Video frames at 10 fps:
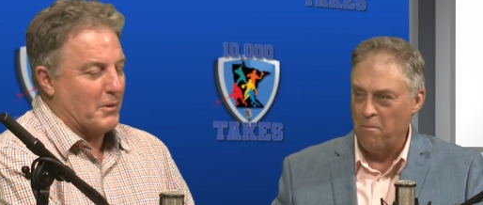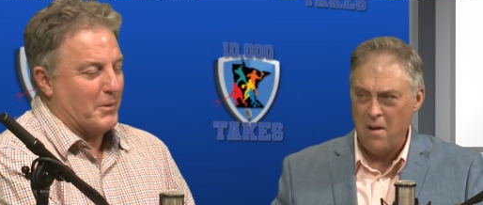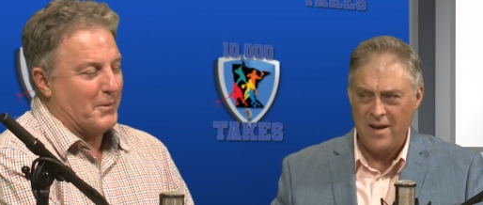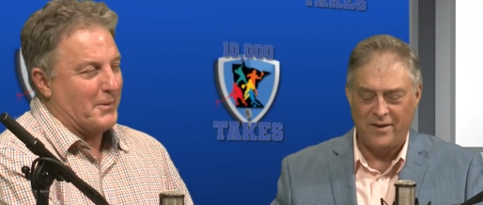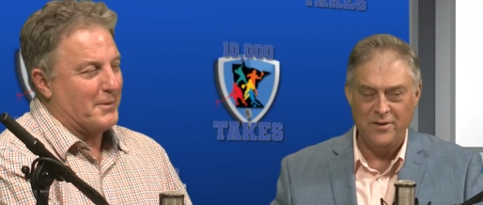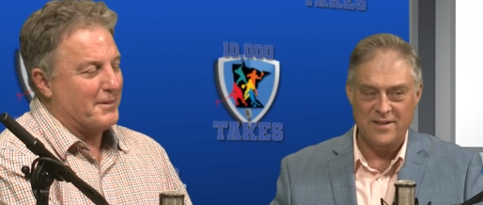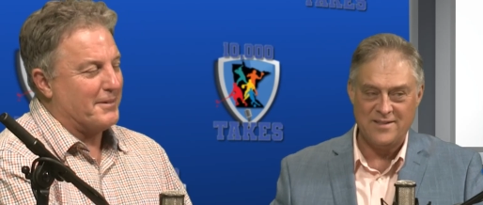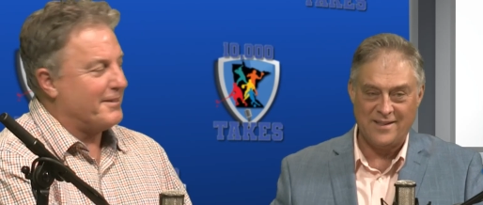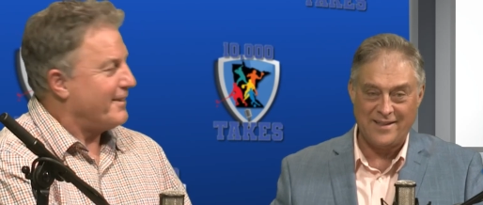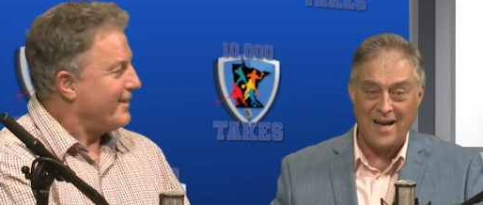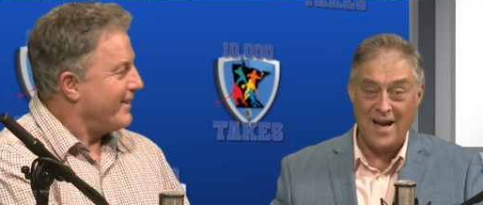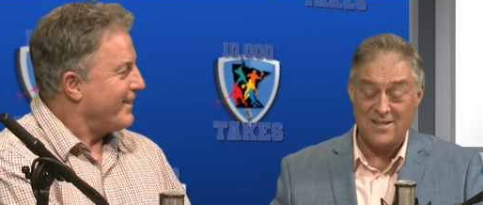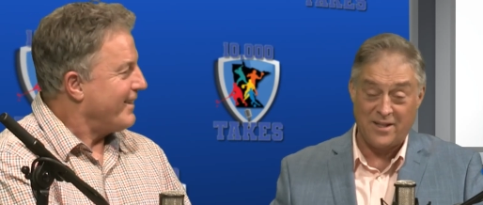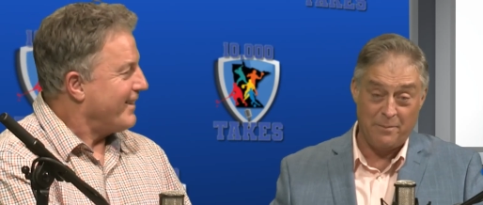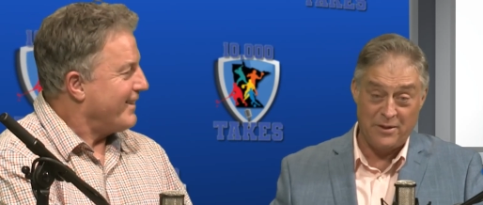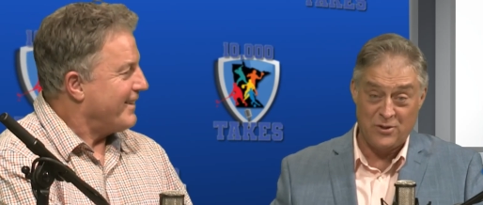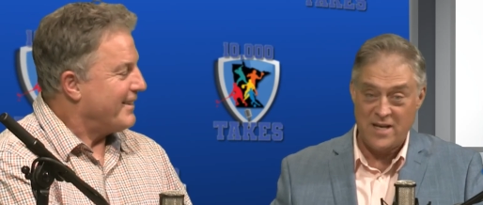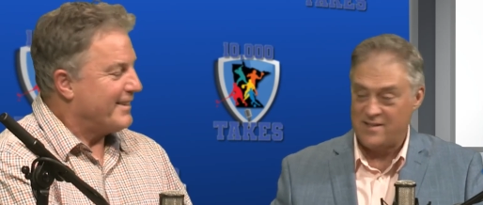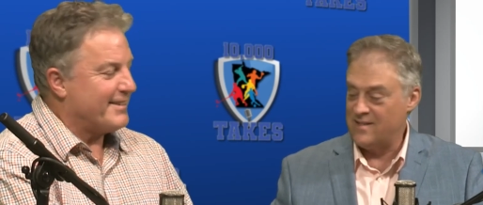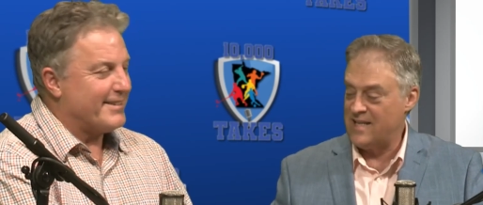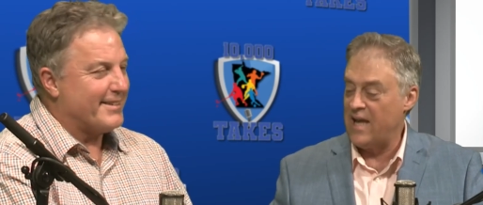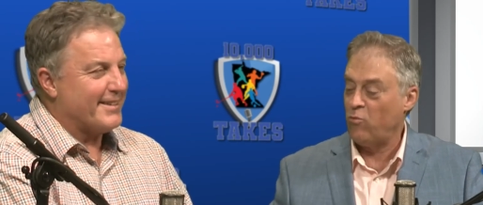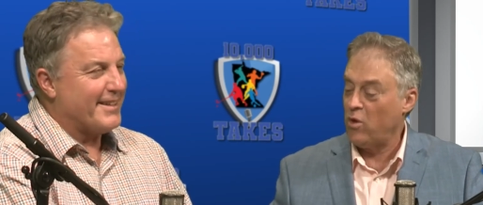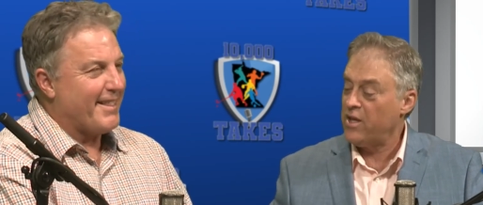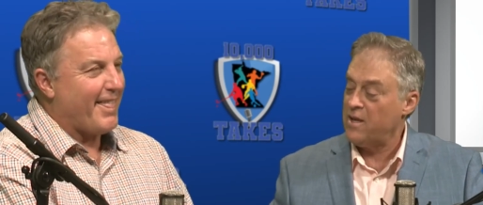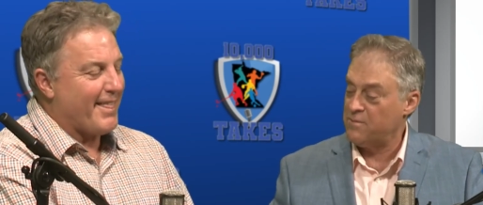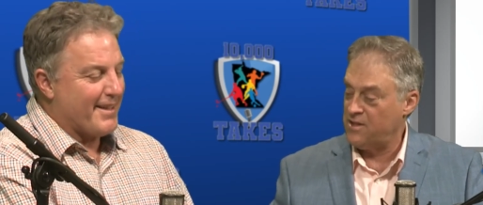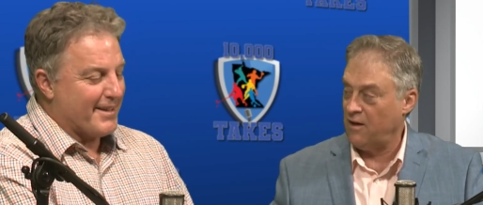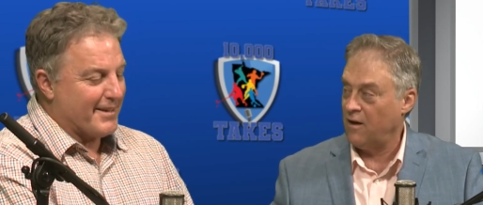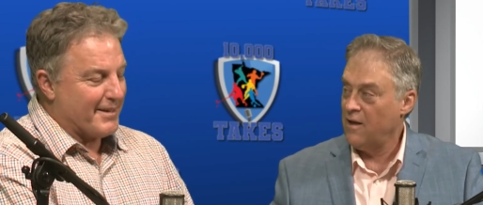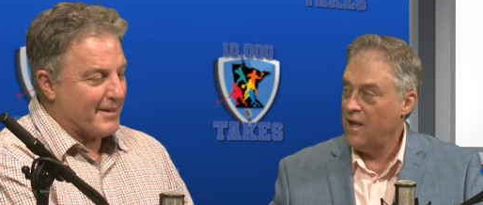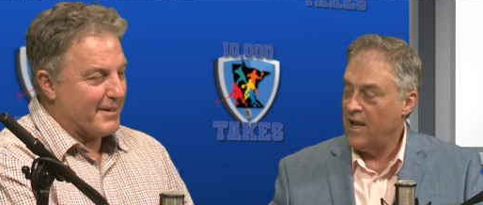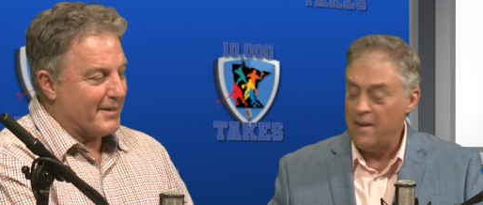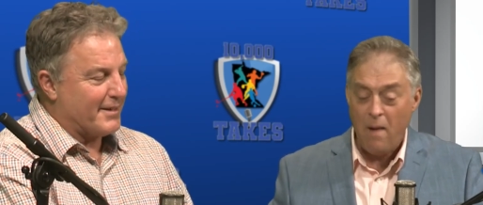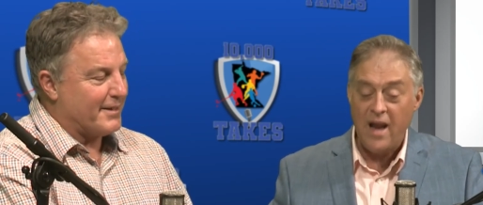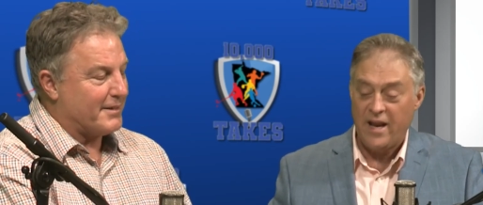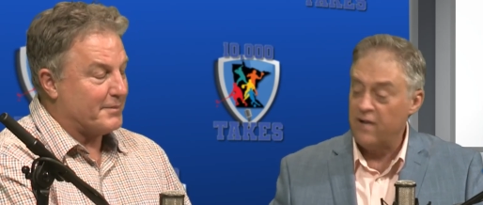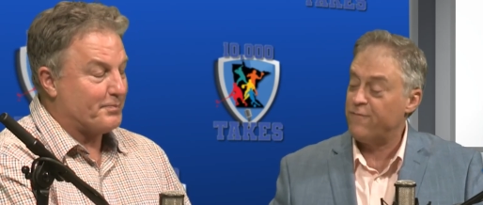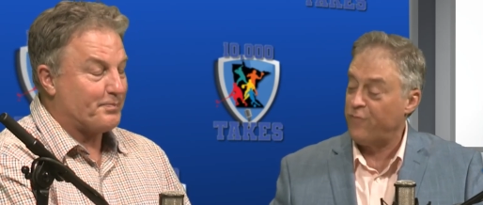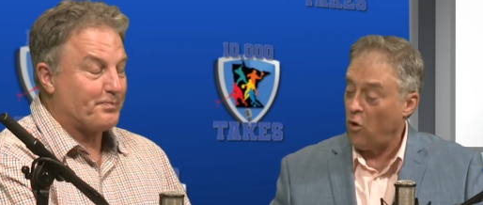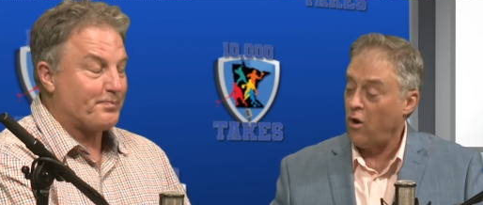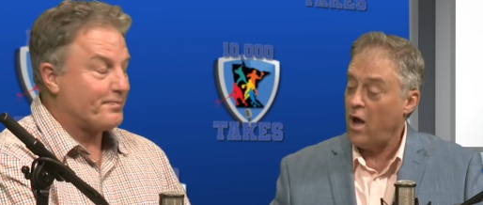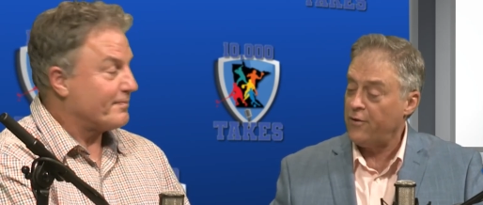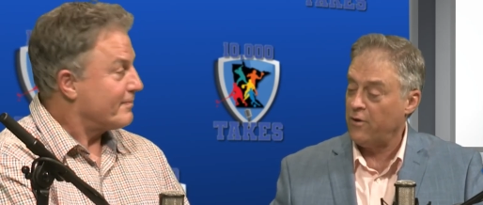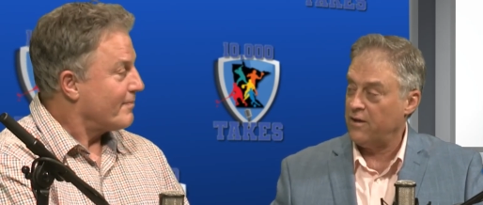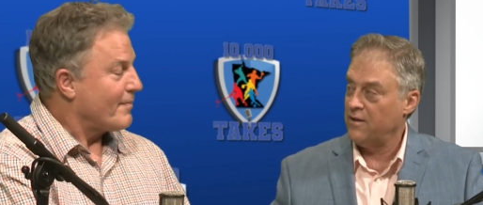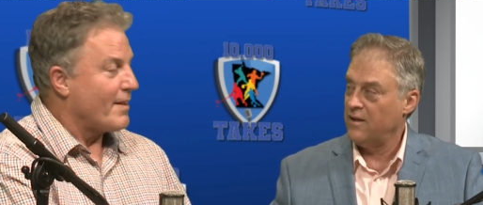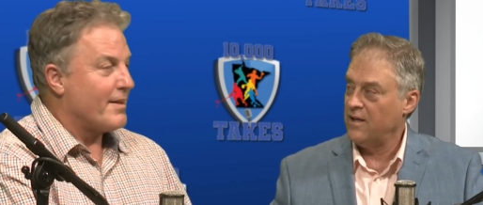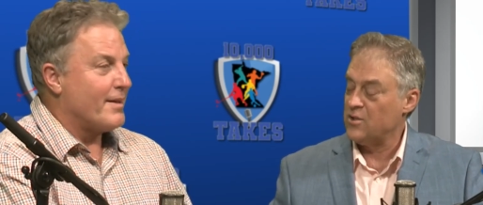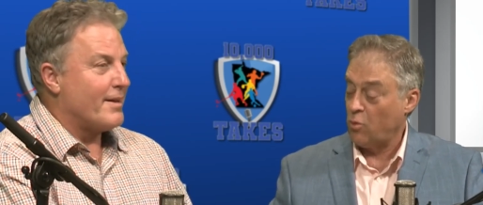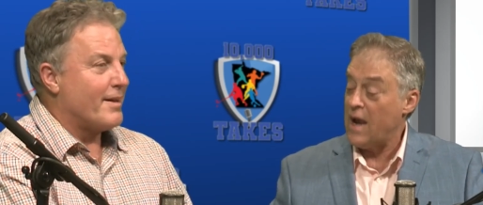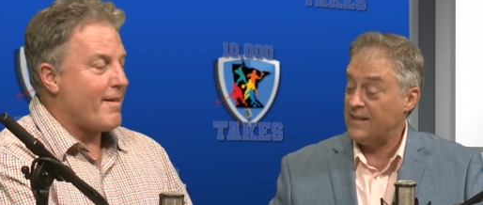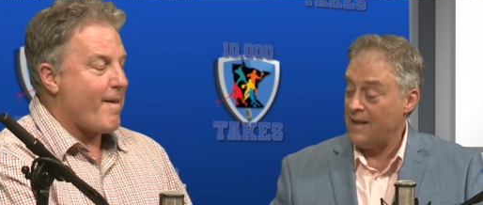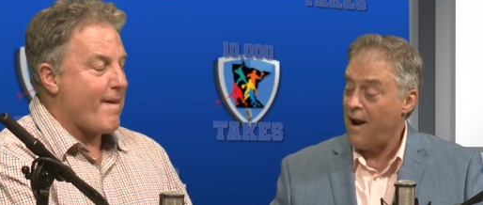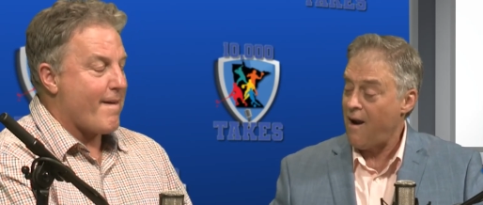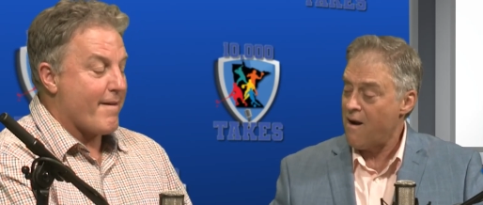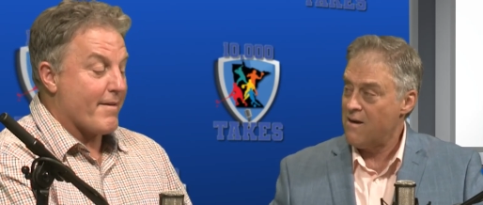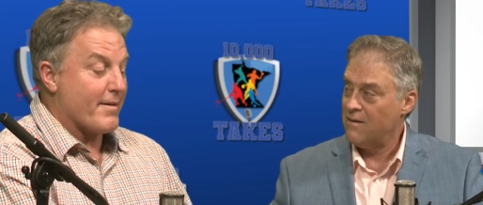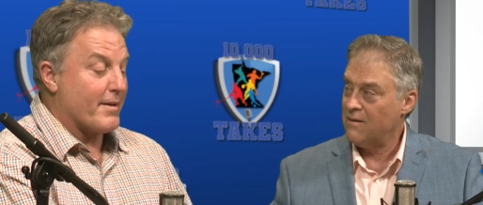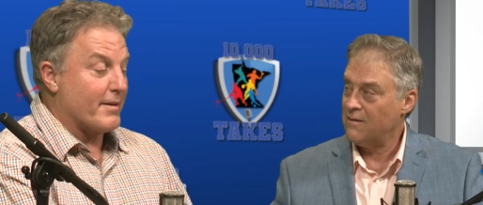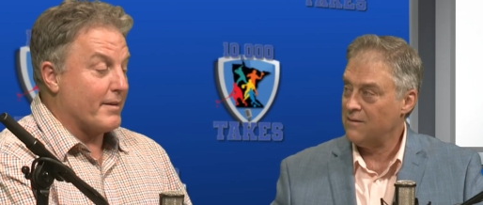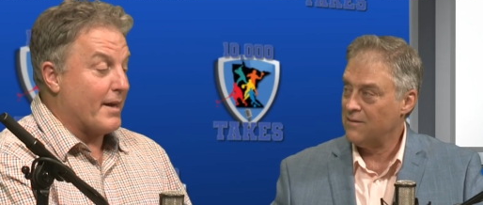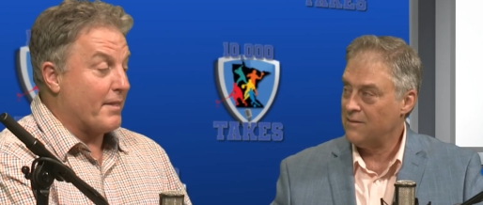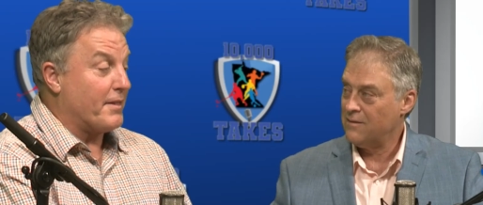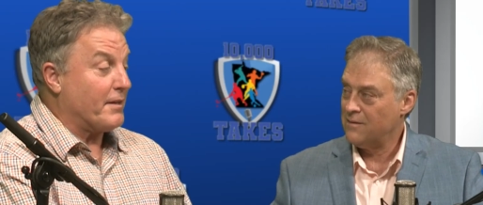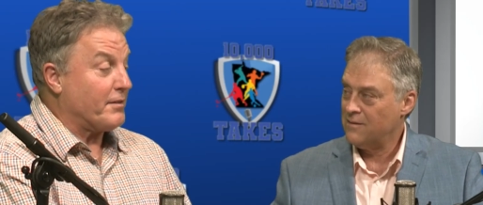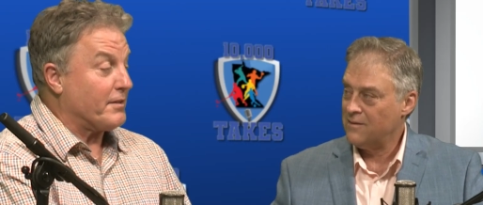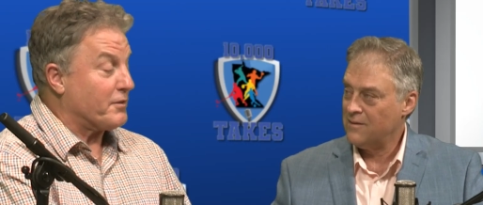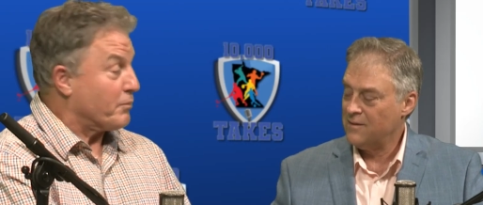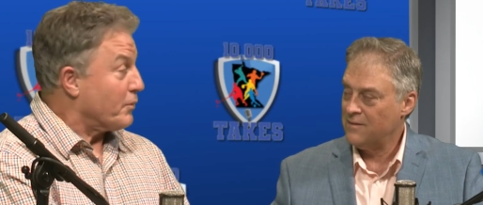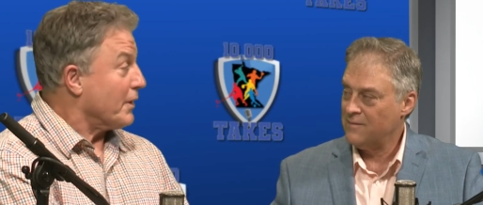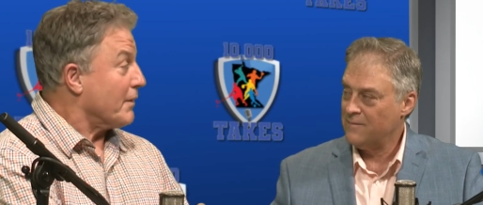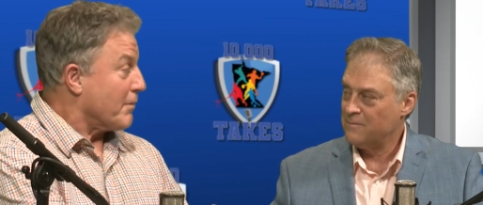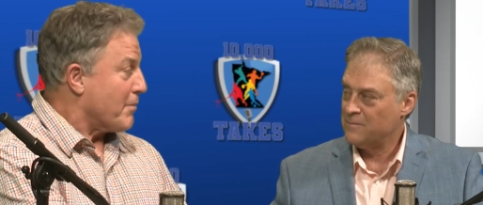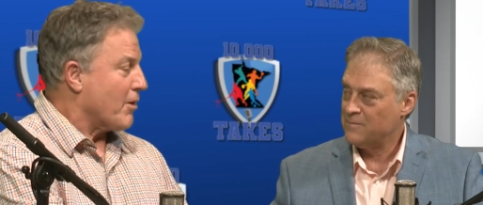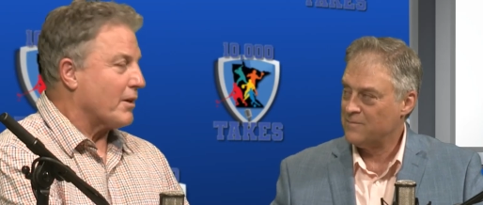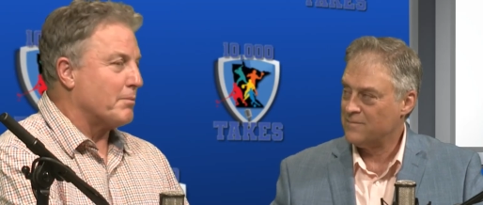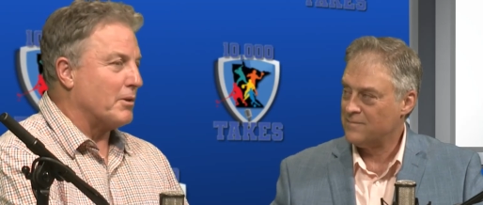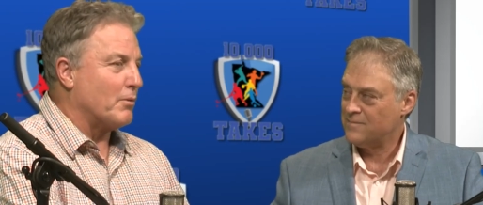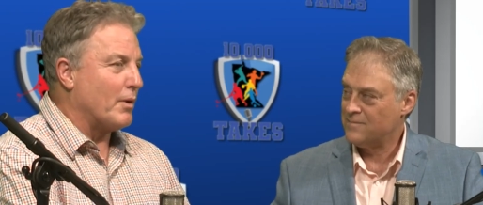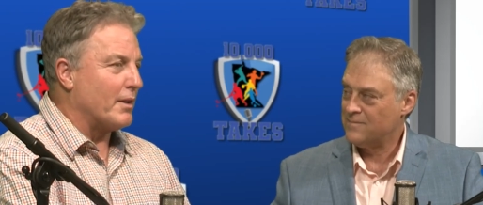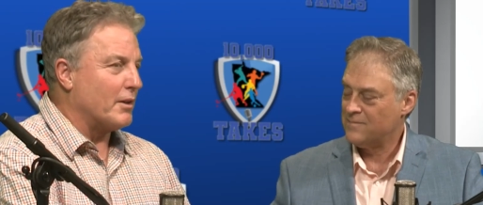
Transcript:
Speaker 1: My goodness, the guy is going to be chasing Ted Williams here. He might hit 400. He's right there.
Speaker 2: Yeah, this is really remarkable what